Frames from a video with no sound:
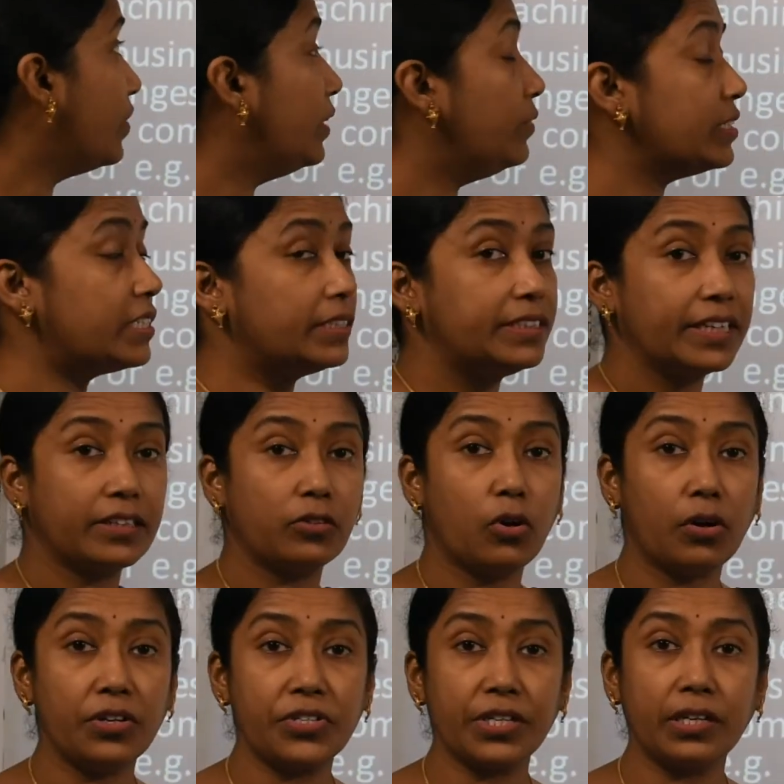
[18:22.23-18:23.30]
When we say
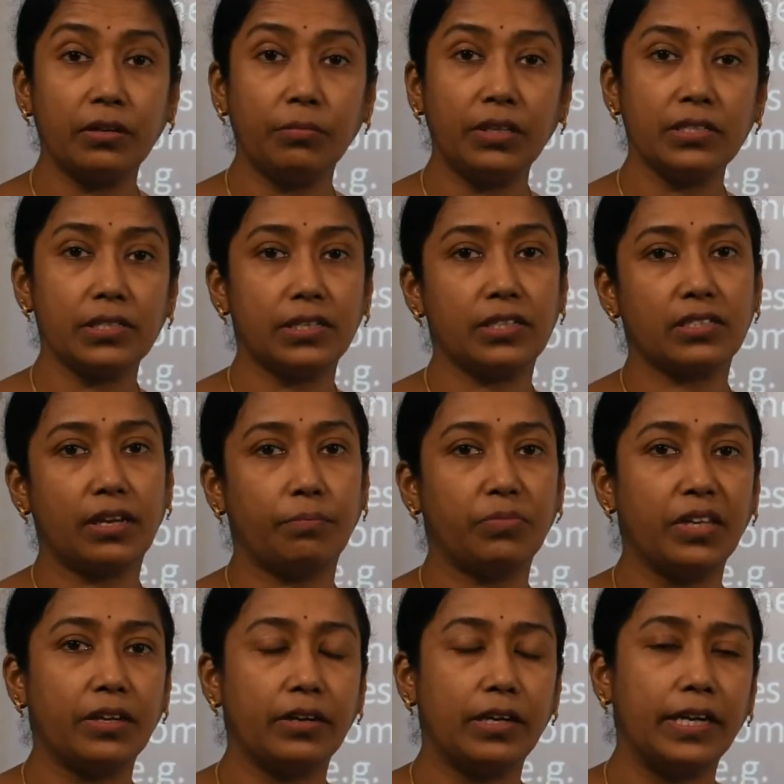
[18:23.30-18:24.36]
technological, means it is
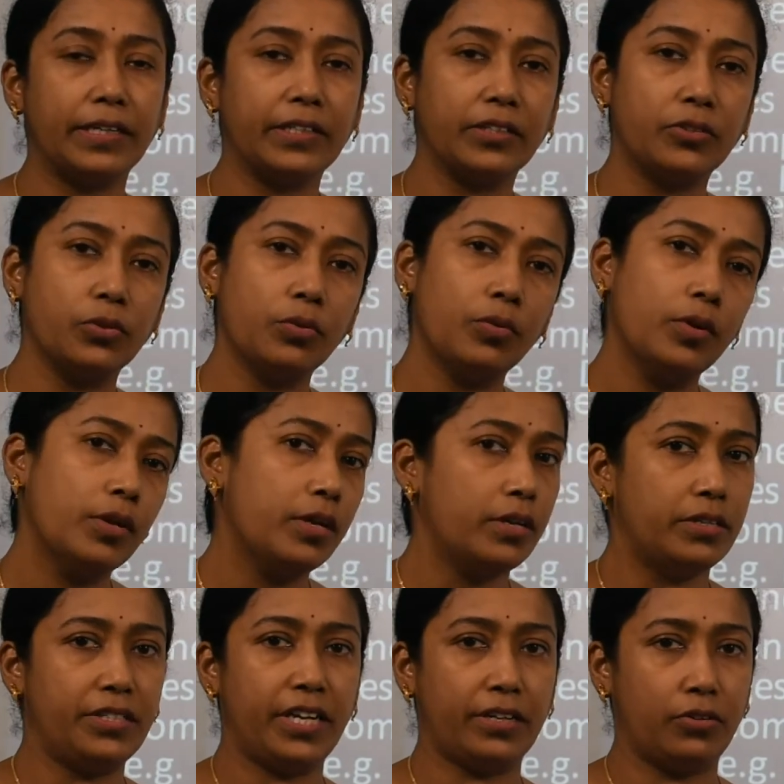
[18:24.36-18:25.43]
something related to
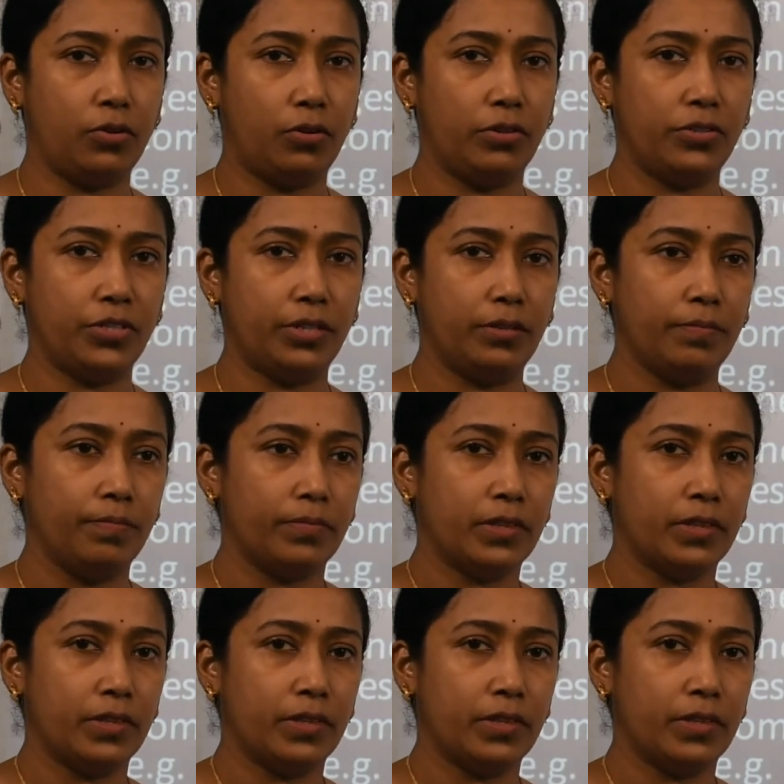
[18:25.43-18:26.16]
technology.